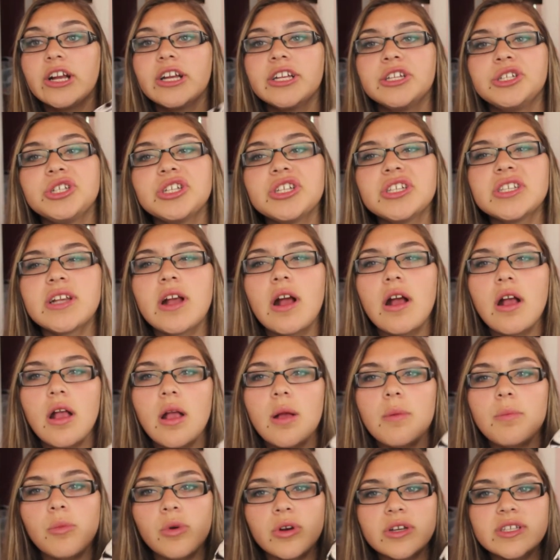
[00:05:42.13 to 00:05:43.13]
It's just
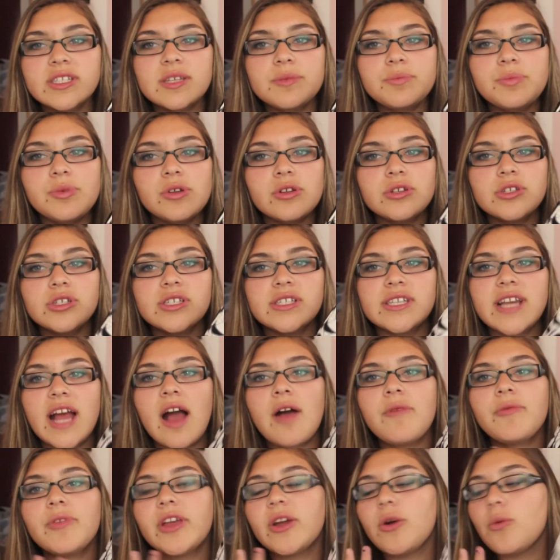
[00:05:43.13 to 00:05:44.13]
more simple just to
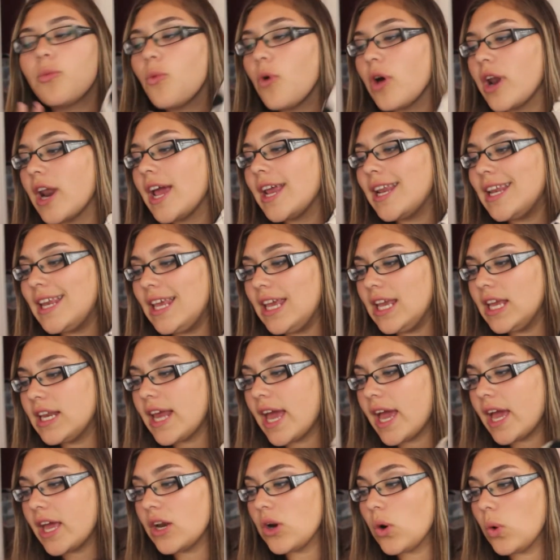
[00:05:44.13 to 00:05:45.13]
have like what I
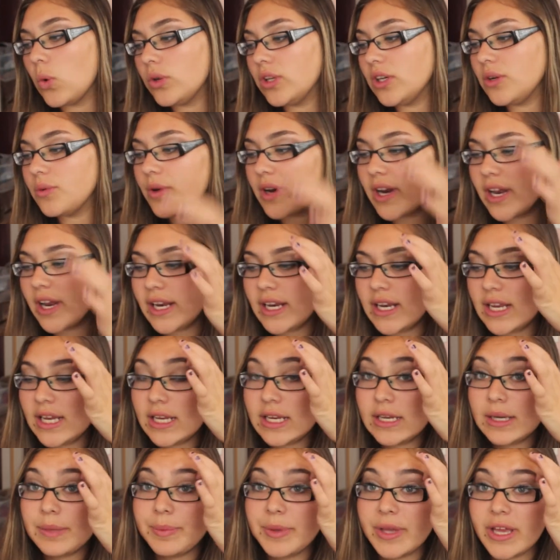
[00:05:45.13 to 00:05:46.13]
need and only what I
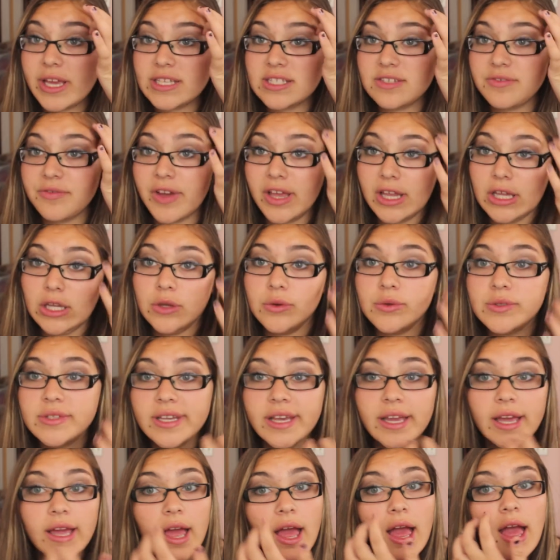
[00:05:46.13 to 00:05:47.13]
need because if I lose
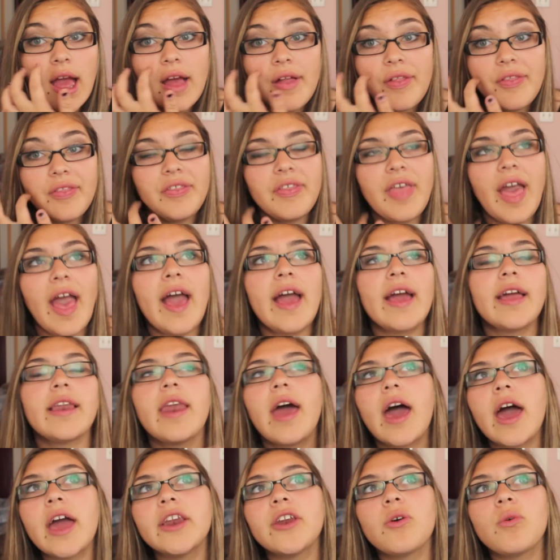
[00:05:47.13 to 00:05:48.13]
it, then
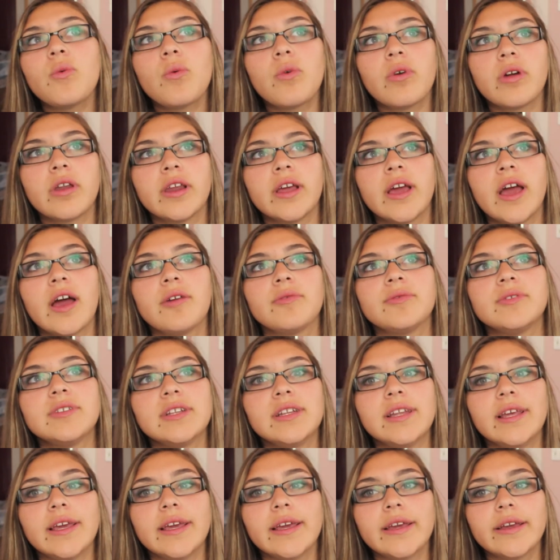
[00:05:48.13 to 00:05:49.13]
I don't want to have
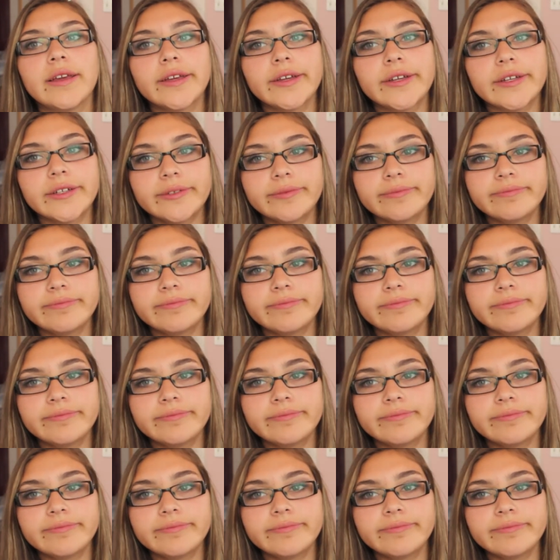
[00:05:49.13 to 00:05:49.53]
to like,